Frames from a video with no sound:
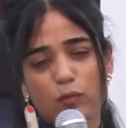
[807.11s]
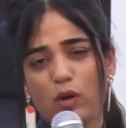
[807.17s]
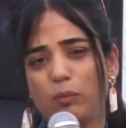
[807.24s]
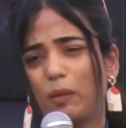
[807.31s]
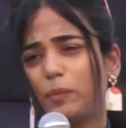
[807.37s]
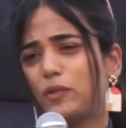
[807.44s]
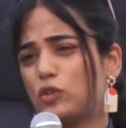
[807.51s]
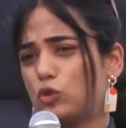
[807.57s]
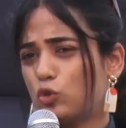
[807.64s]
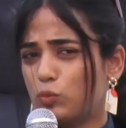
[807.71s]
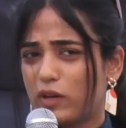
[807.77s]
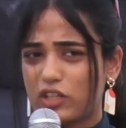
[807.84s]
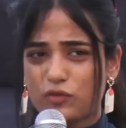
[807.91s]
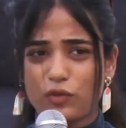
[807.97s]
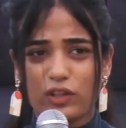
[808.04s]
wallpaper, too
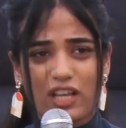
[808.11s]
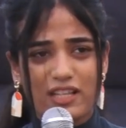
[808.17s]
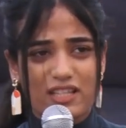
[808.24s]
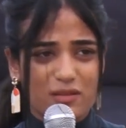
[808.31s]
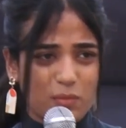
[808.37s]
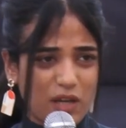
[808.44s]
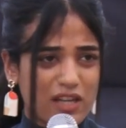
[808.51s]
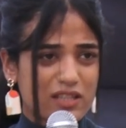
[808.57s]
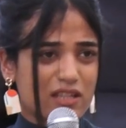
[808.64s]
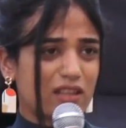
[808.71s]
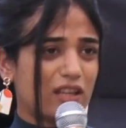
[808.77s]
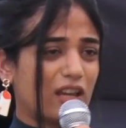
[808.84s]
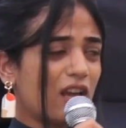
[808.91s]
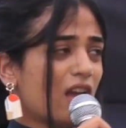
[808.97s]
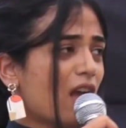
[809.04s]
much for their space, and
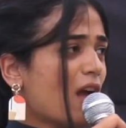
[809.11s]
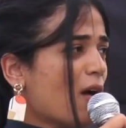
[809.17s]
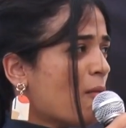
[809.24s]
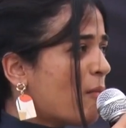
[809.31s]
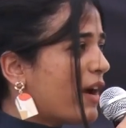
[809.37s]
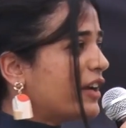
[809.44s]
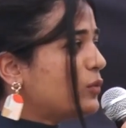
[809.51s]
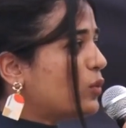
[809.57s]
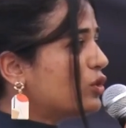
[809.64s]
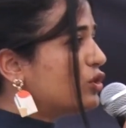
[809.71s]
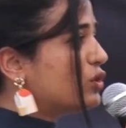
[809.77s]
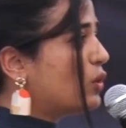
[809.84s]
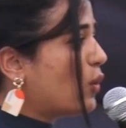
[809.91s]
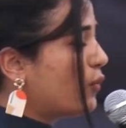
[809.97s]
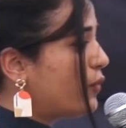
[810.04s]
they might want to
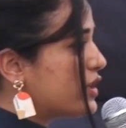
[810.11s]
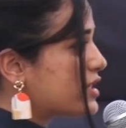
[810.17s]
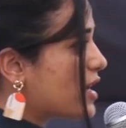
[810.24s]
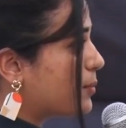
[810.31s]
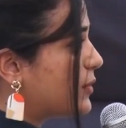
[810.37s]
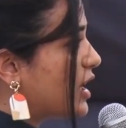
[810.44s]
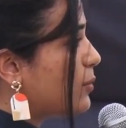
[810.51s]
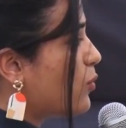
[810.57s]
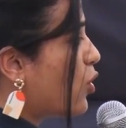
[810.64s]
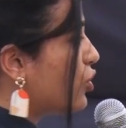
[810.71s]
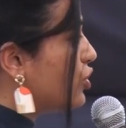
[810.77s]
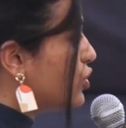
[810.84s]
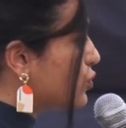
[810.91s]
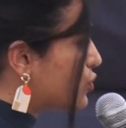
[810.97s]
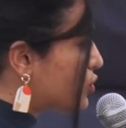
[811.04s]
go for something more
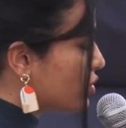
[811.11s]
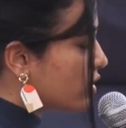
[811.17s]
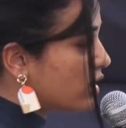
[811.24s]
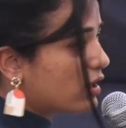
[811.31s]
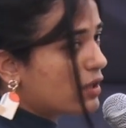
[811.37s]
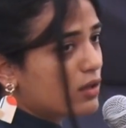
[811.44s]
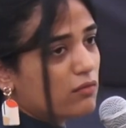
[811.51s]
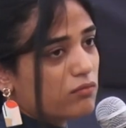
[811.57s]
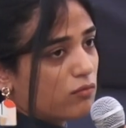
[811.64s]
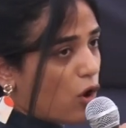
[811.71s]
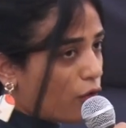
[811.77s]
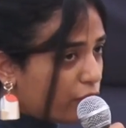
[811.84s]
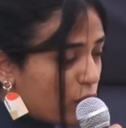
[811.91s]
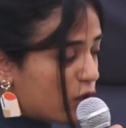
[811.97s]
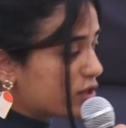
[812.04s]
neutral. Of
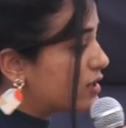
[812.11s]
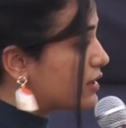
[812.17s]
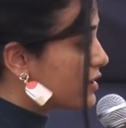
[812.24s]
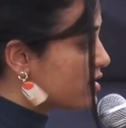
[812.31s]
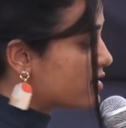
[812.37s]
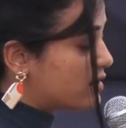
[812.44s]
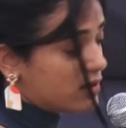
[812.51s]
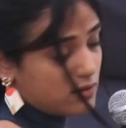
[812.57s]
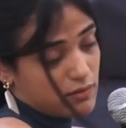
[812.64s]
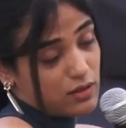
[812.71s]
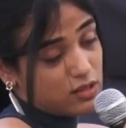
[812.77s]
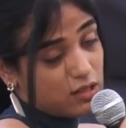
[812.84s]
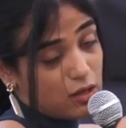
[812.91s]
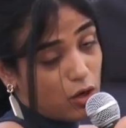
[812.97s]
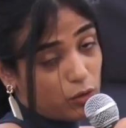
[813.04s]
course, this
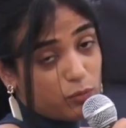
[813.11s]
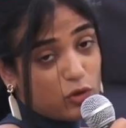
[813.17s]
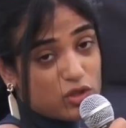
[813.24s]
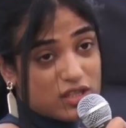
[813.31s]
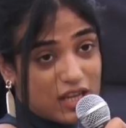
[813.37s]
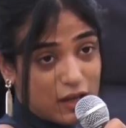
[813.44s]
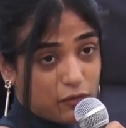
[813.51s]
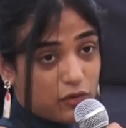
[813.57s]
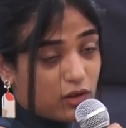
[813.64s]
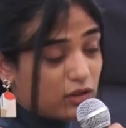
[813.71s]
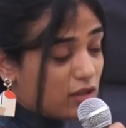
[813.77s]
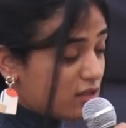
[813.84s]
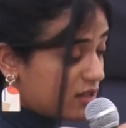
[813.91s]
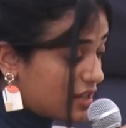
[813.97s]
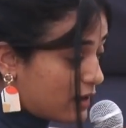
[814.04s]
is a lot more safer.
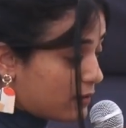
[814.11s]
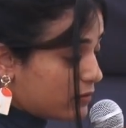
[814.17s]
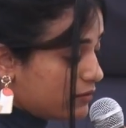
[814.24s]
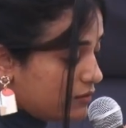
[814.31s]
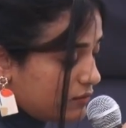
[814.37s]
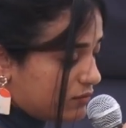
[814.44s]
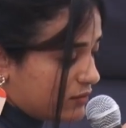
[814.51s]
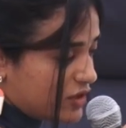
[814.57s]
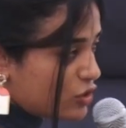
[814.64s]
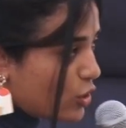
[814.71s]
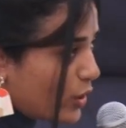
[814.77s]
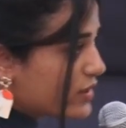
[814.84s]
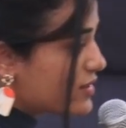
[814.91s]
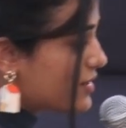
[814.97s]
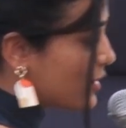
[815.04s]
The safe
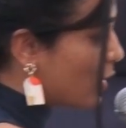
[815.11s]
choice is a